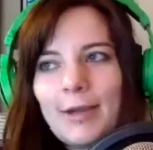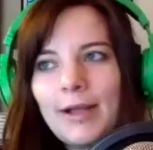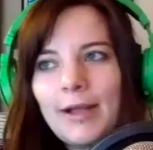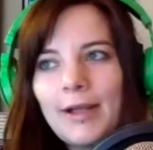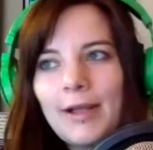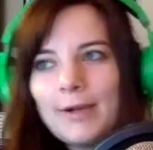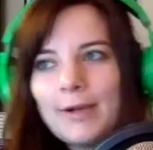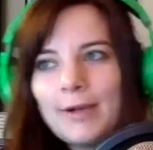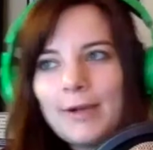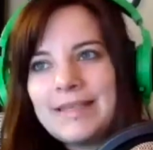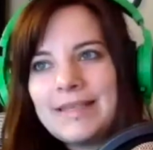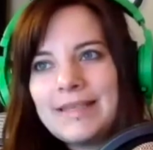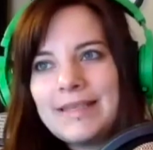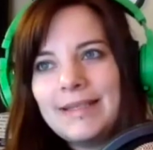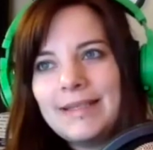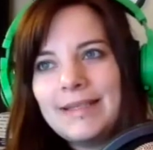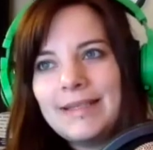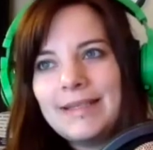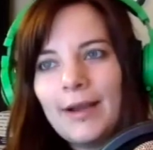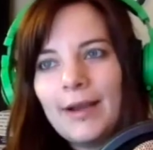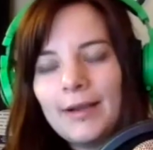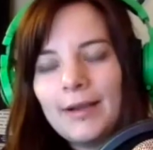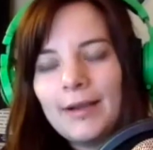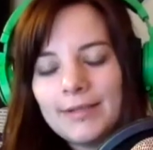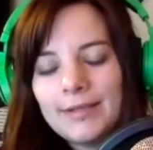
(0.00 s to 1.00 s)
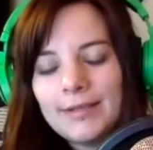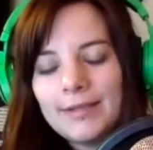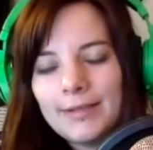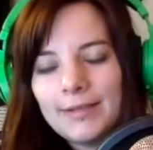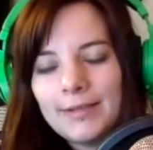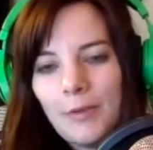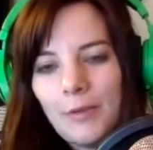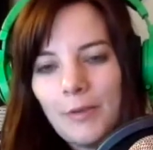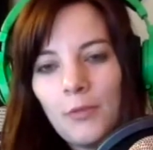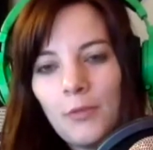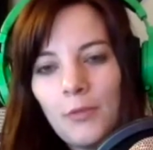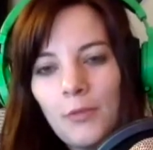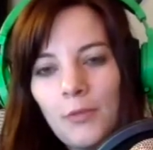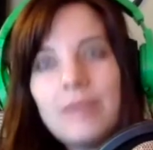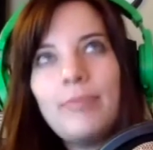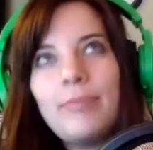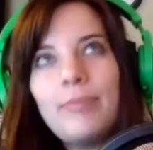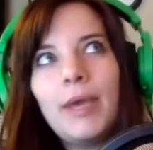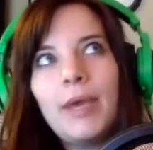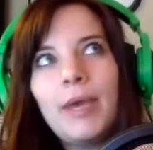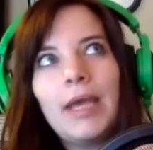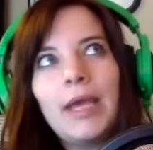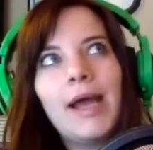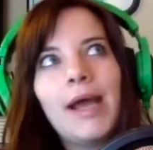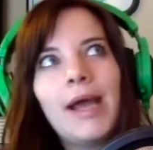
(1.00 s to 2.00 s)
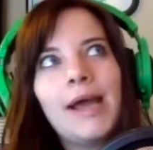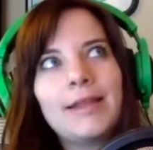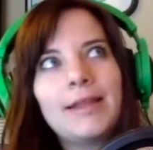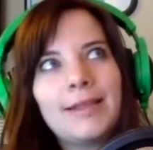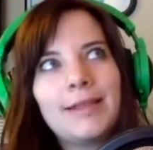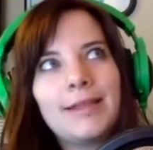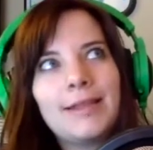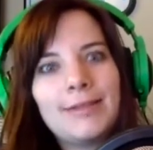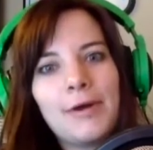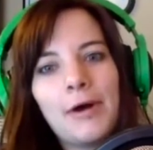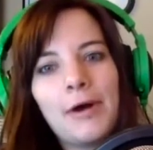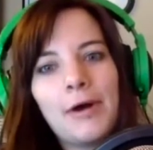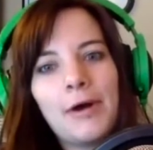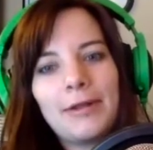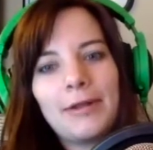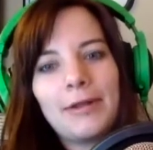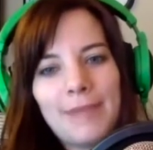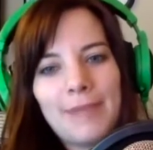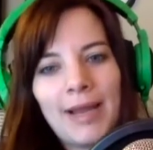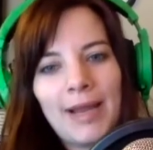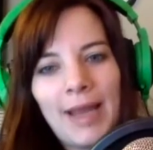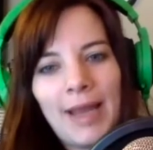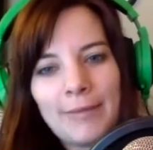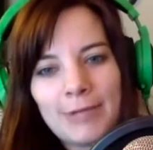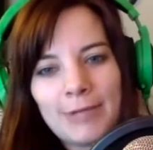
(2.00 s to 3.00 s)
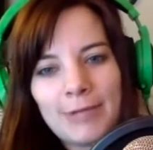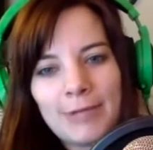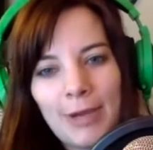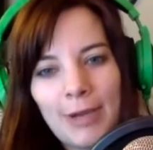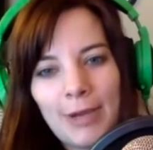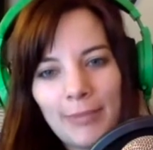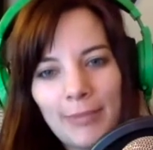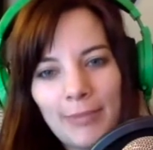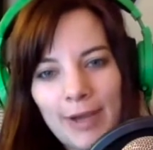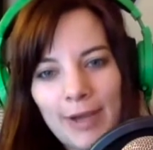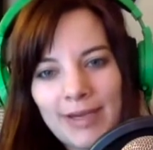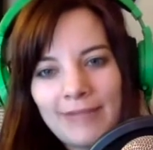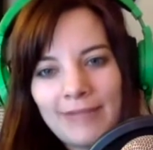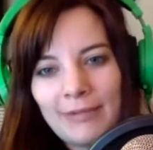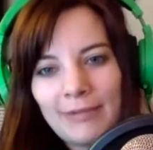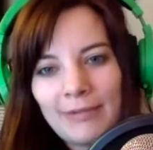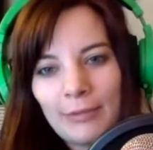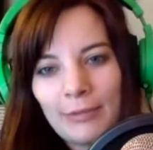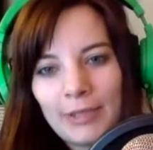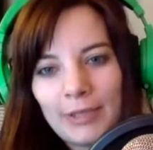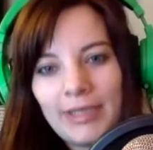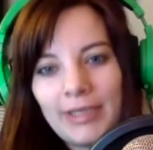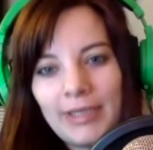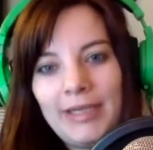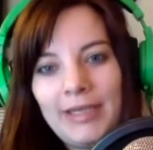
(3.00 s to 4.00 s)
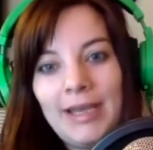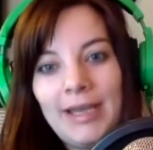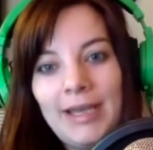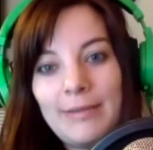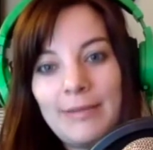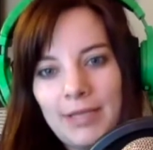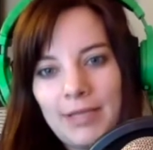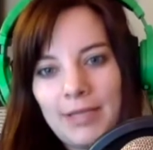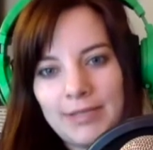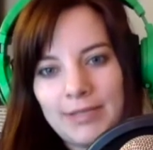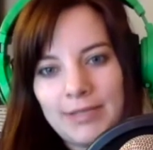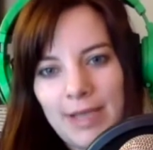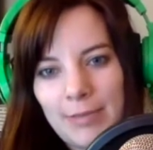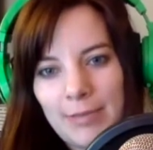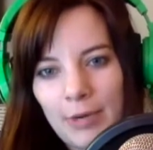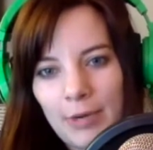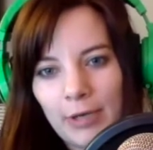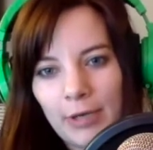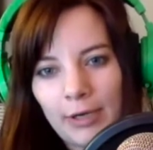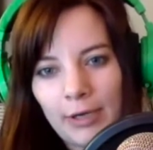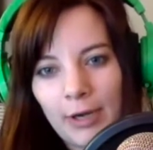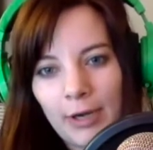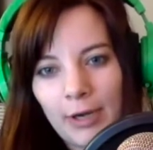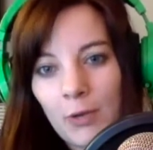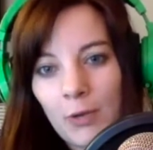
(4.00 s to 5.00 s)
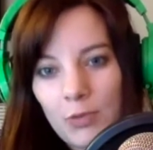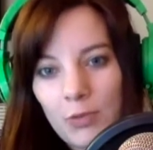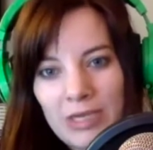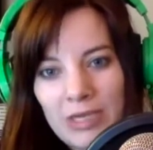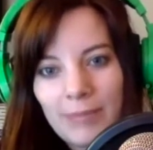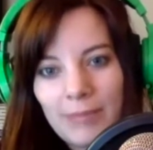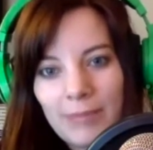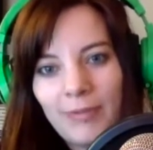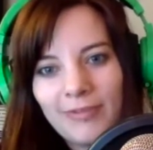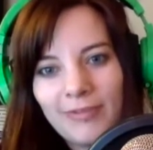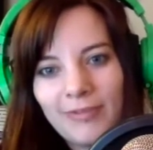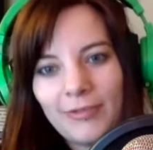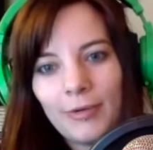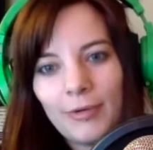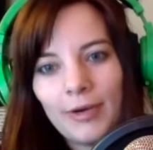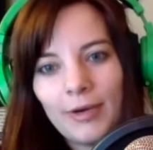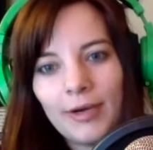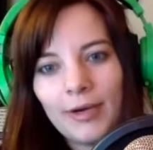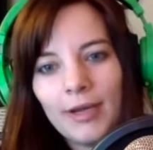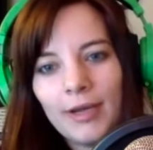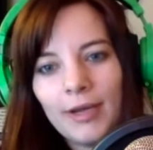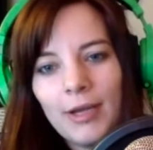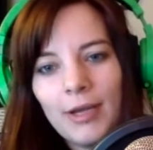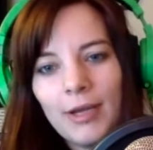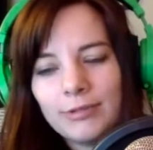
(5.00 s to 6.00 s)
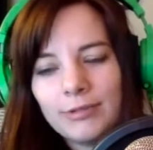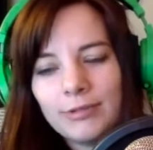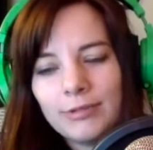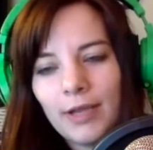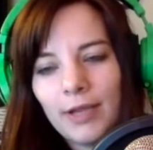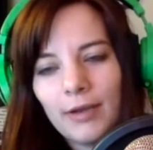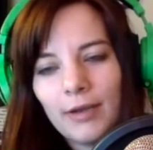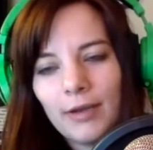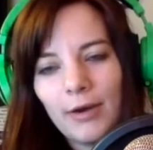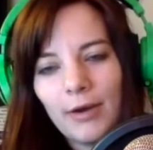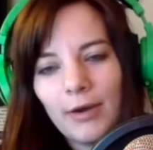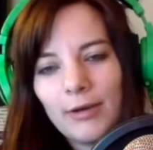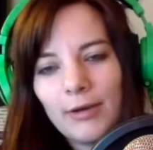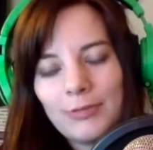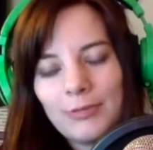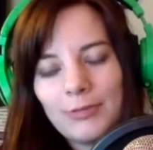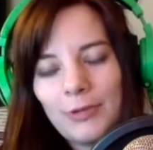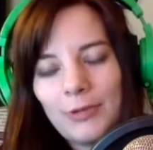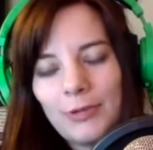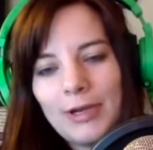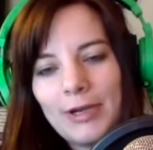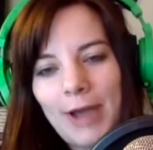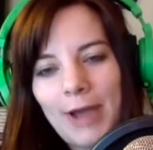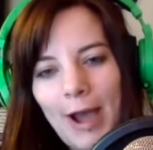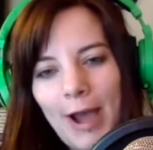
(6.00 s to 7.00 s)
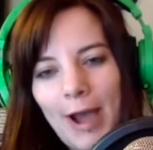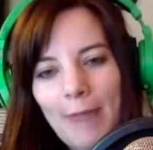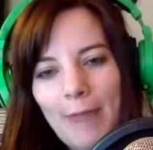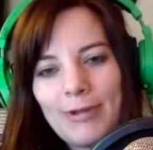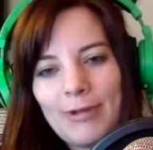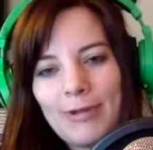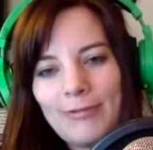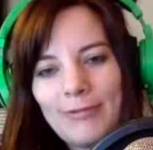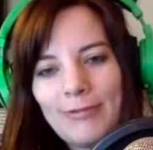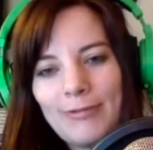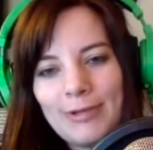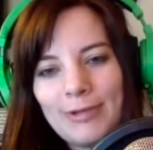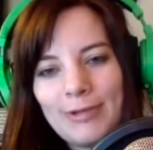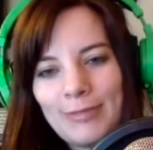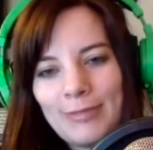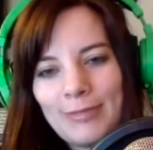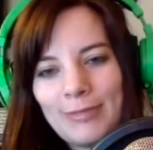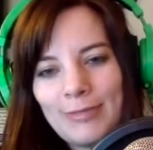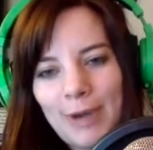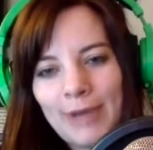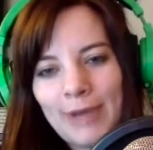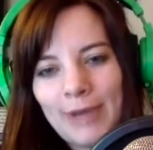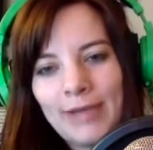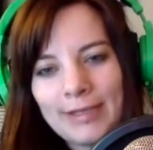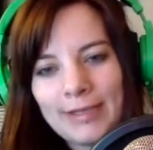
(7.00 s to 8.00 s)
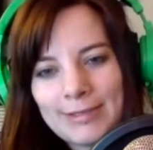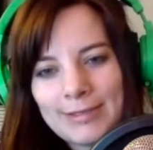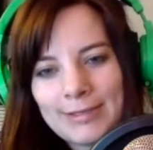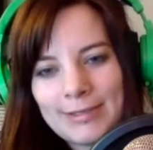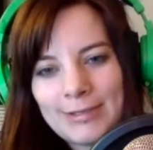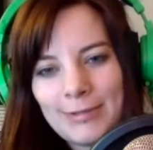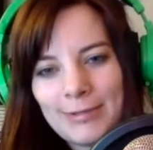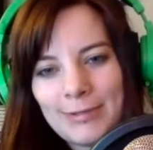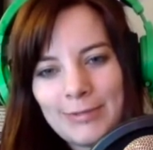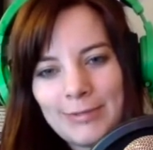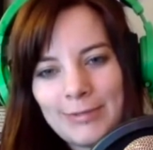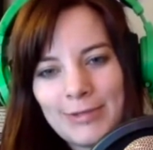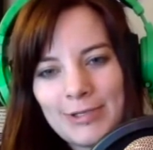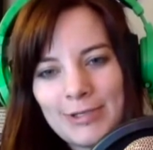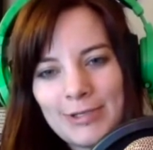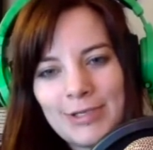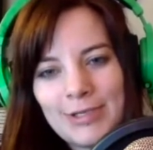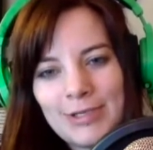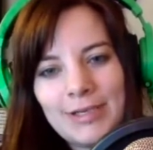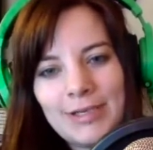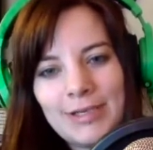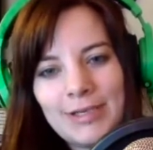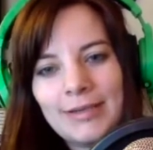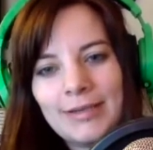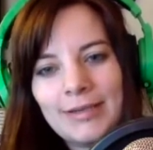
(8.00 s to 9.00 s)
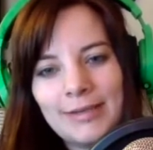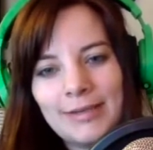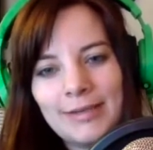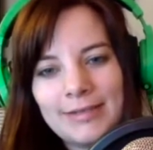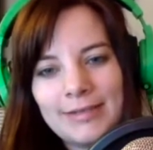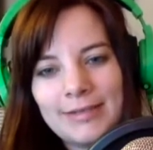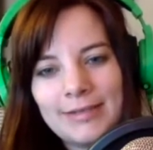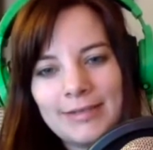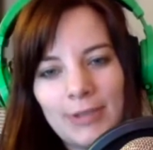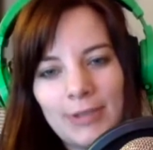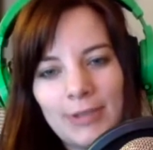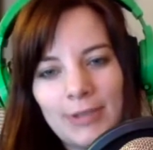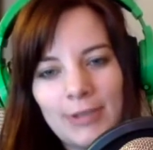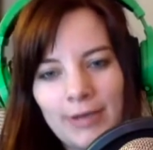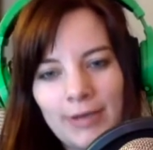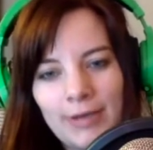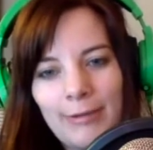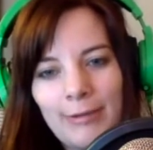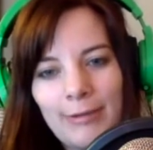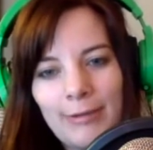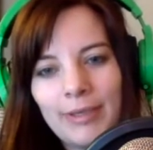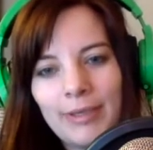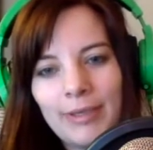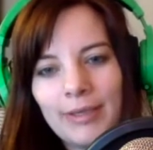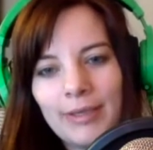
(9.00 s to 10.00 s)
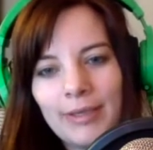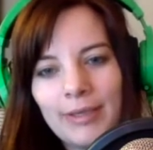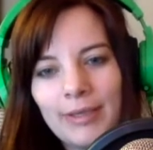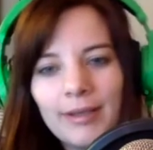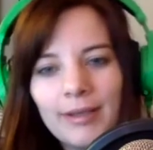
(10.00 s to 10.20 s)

I was sitting there weeping at the thought that my laptop might never work again because I had bought it a week before, was like, "Oh, this wouldn't happen if you didn't buy that stupid machine." And I was like, not helping.